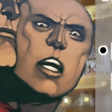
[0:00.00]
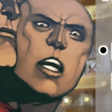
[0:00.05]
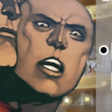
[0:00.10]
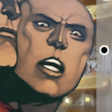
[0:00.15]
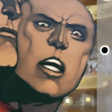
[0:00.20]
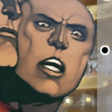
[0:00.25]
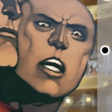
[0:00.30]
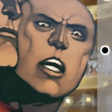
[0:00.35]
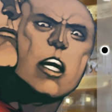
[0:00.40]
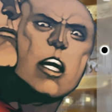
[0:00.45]

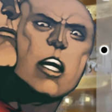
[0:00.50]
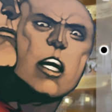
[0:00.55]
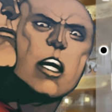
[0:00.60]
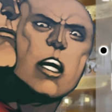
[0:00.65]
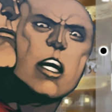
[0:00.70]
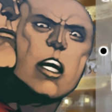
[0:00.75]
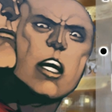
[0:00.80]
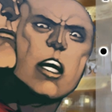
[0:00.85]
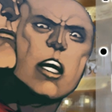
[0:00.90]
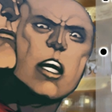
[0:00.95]

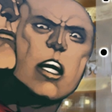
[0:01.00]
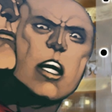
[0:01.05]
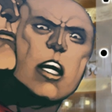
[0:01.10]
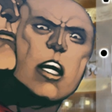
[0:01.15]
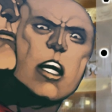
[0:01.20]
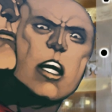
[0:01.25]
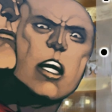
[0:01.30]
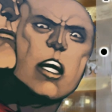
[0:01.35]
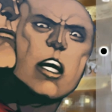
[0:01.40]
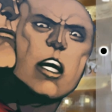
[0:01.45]

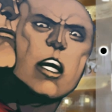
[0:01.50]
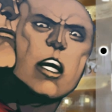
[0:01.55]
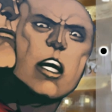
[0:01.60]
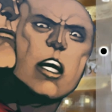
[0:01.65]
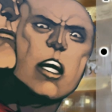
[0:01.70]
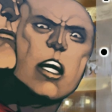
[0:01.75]
(silence)